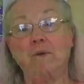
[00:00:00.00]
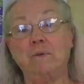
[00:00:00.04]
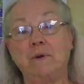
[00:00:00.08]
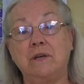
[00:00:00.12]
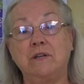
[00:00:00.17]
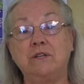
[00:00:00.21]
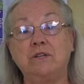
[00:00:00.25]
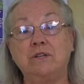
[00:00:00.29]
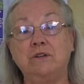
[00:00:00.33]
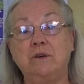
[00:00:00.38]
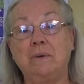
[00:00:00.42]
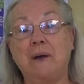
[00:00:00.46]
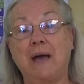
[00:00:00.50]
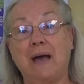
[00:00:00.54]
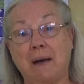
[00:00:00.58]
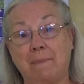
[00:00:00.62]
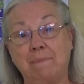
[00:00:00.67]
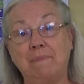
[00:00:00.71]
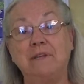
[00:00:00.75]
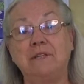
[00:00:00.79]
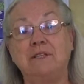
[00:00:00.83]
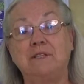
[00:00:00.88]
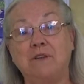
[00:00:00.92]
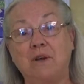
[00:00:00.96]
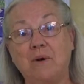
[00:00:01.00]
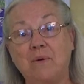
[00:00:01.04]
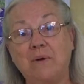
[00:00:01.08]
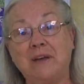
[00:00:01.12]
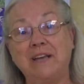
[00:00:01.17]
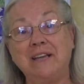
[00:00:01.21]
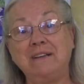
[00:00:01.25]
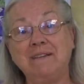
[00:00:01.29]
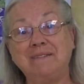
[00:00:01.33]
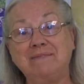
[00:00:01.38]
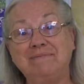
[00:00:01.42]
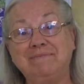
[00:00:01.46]
to wish you happy
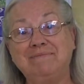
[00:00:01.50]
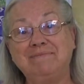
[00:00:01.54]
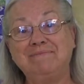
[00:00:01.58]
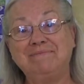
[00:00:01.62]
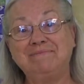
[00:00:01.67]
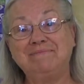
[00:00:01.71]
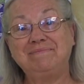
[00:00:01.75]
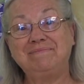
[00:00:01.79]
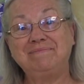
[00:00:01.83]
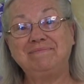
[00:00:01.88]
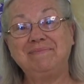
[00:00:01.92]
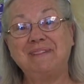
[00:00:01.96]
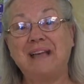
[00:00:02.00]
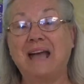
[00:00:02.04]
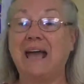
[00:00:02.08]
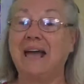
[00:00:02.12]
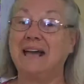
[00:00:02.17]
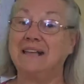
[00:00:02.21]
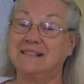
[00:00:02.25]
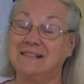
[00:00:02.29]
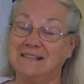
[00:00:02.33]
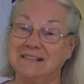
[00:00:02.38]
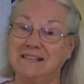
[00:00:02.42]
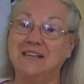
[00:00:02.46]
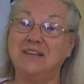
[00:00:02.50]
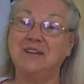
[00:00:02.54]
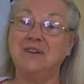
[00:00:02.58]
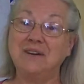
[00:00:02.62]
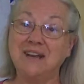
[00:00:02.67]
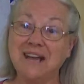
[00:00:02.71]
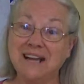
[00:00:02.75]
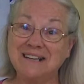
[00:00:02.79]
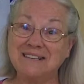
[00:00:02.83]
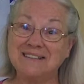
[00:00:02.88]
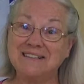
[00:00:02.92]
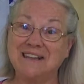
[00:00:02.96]
sewing, and see you
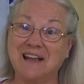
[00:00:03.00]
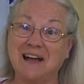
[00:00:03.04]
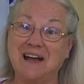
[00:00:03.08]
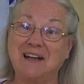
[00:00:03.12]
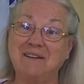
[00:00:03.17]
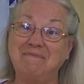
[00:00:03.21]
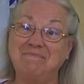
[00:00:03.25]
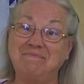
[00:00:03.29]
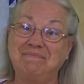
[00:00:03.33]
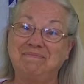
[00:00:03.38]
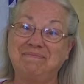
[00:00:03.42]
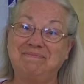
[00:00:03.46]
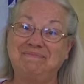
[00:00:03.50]
next time.